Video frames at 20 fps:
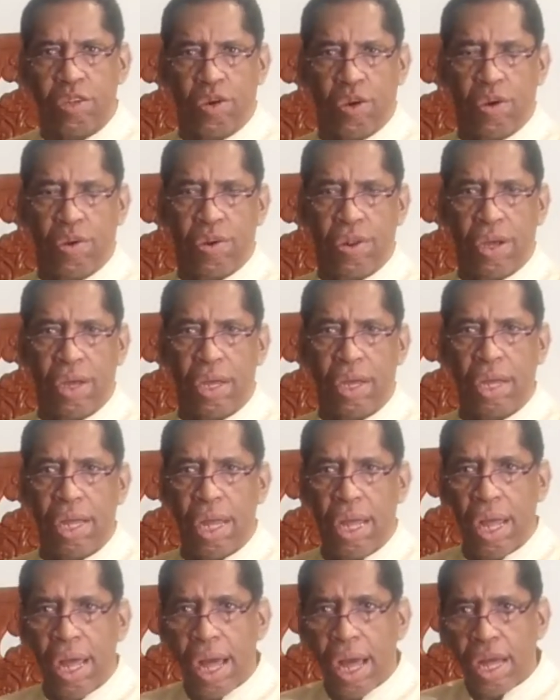Turner
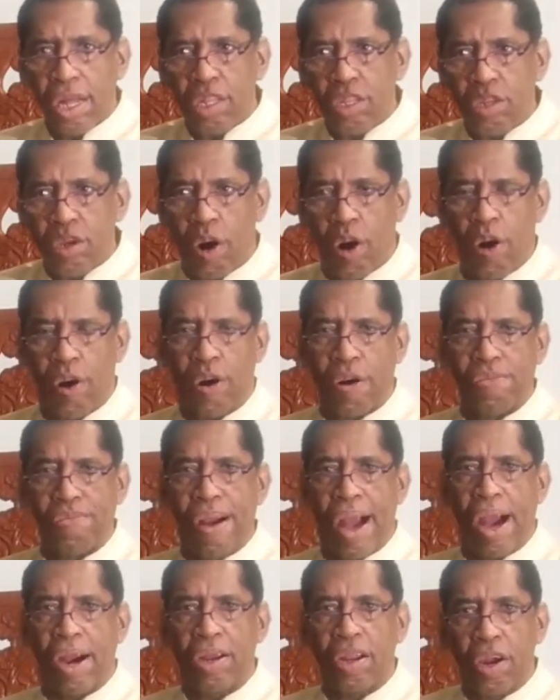talk
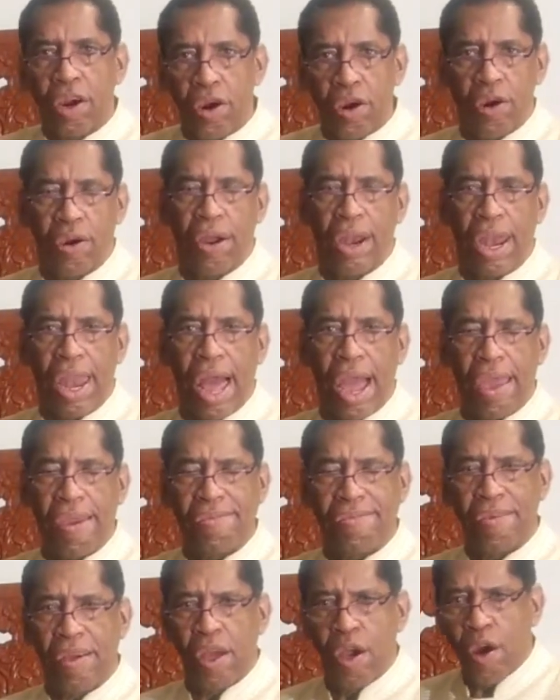about her
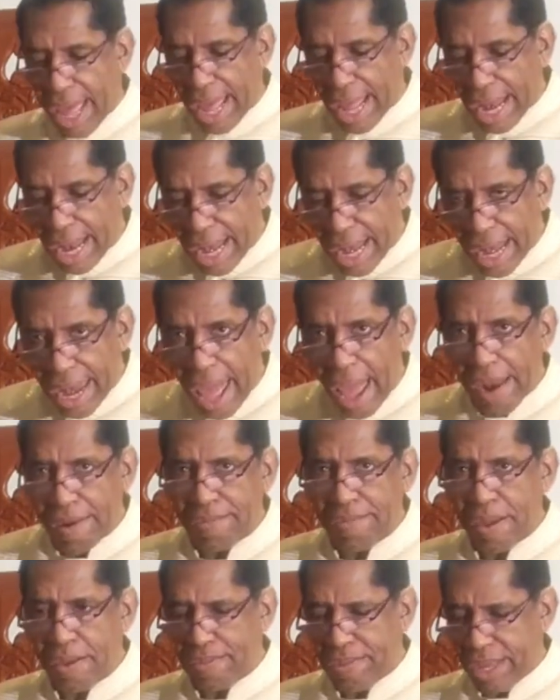life.
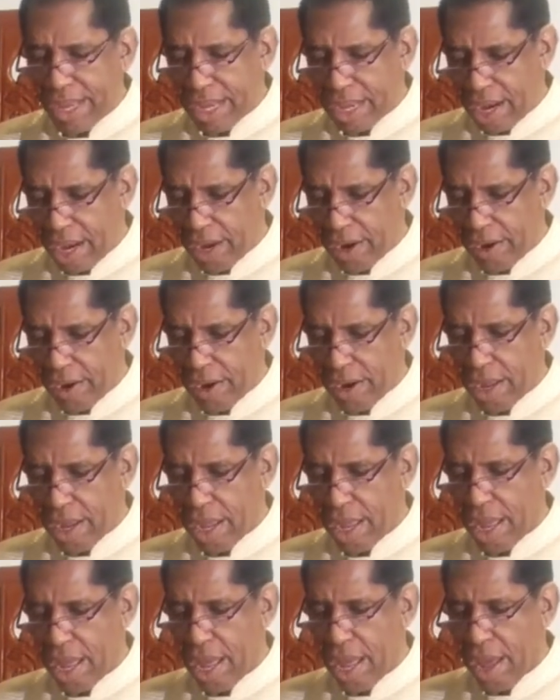Let me be clear.
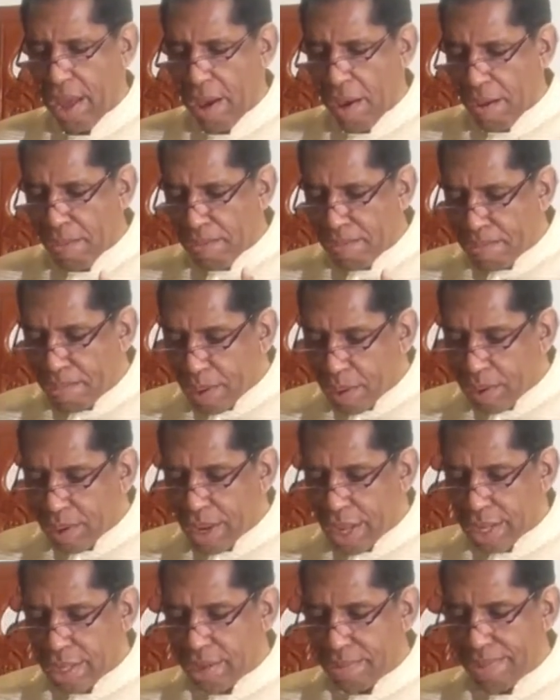
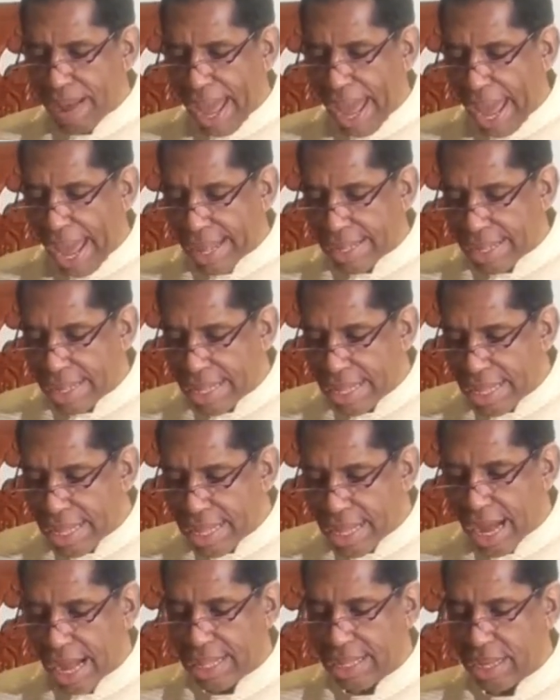Buddhism has
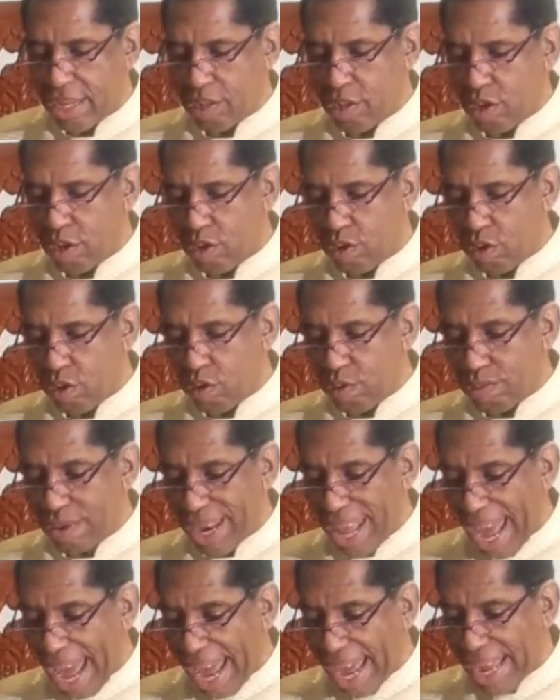nothing to do
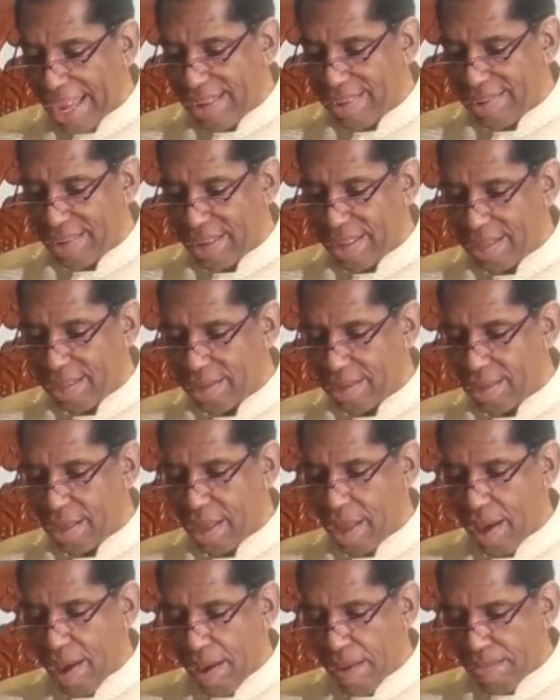with Asians,
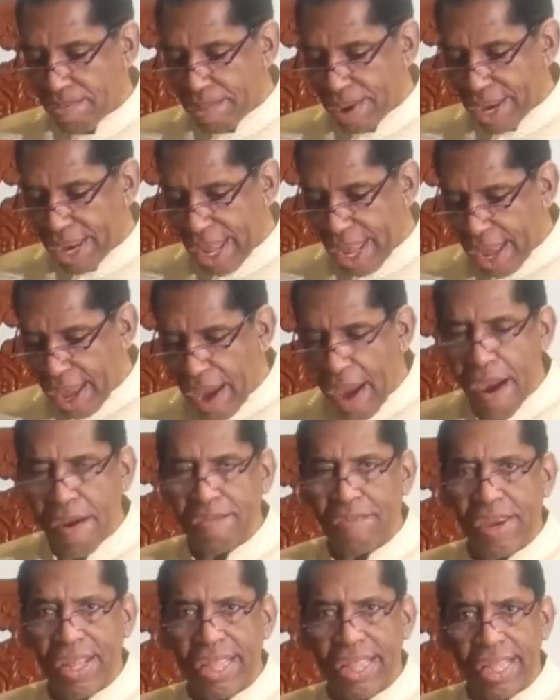but
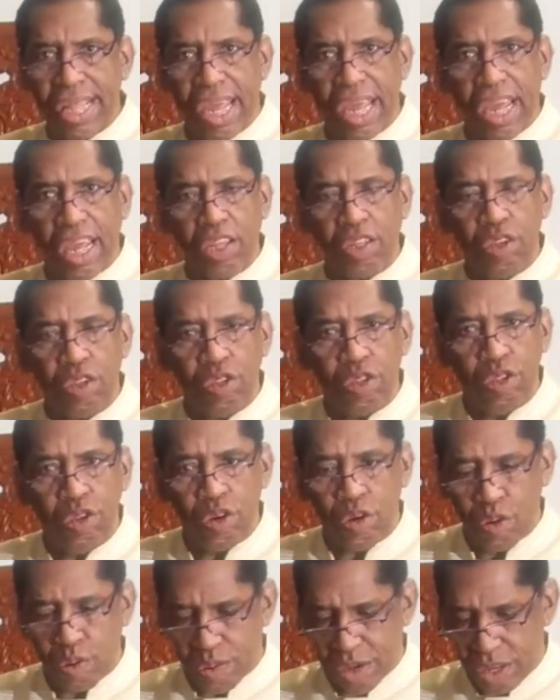everything to
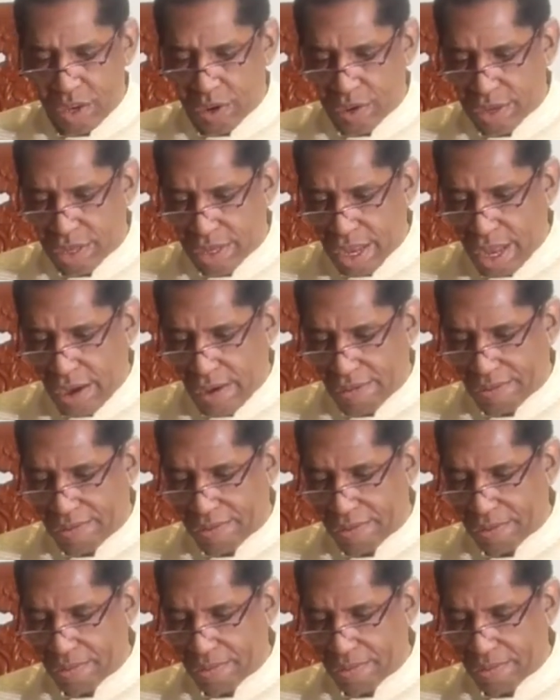do with yourself.